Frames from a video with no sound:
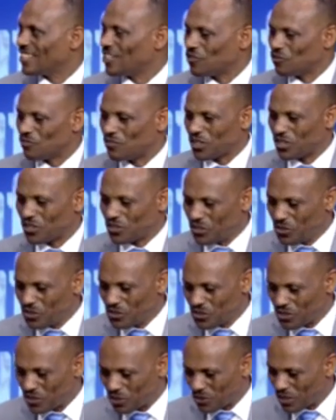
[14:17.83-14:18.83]

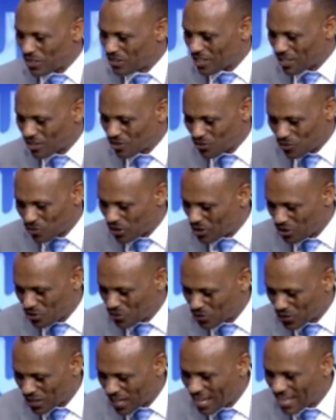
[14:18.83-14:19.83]
Because when you
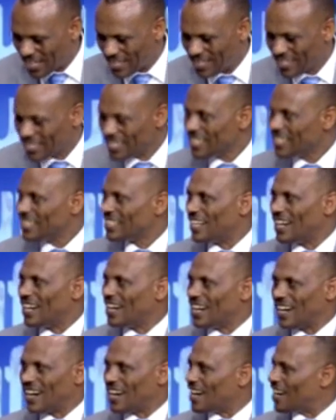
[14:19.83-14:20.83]
say
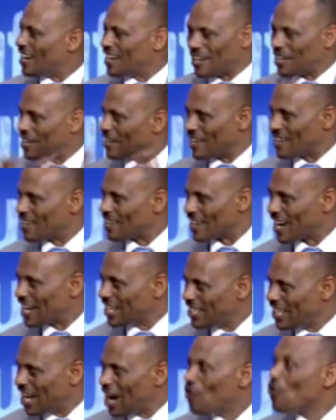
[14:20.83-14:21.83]

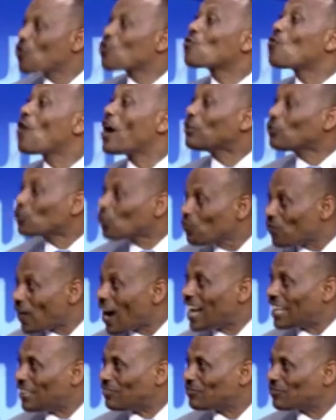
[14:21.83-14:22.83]
Raya or 1 to
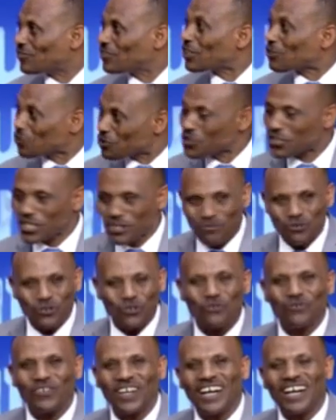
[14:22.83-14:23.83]
5, the concept of
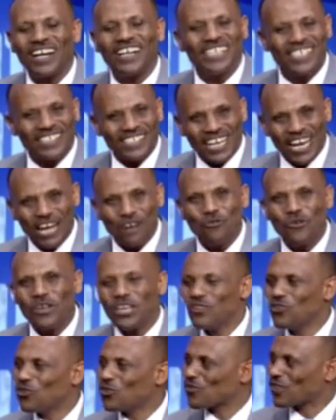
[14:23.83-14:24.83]
the language
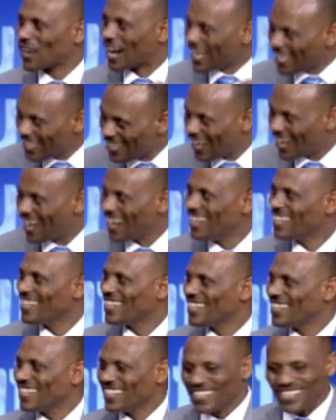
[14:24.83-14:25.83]
of Raya
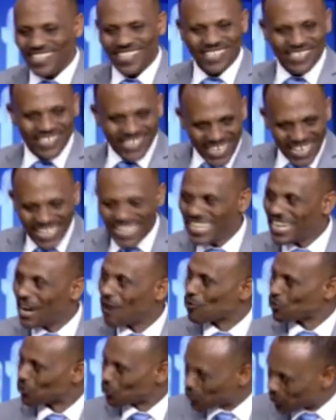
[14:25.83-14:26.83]
is there in our
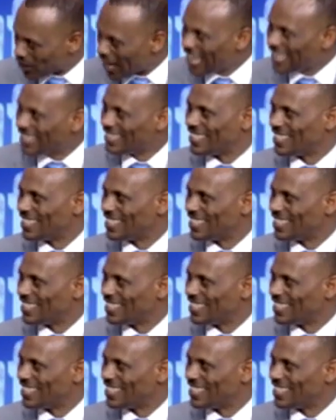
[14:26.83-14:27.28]
society.